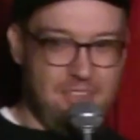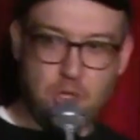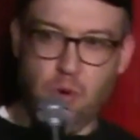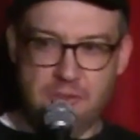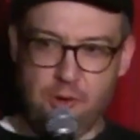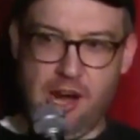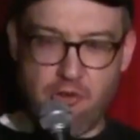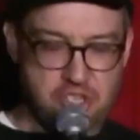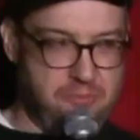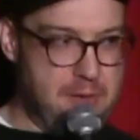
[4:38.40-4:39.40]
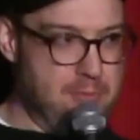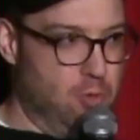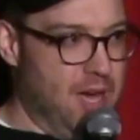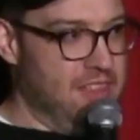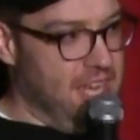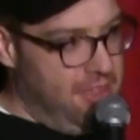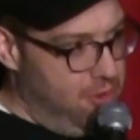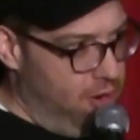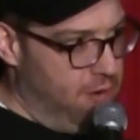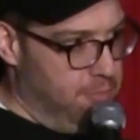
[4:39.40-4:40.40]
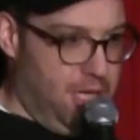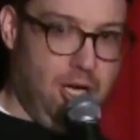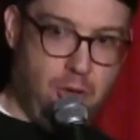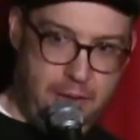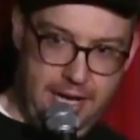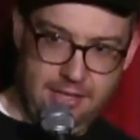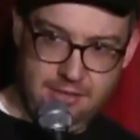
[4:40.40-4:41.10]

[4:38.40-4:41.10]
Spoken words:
24-hour shift people, by the end they're on blow, right?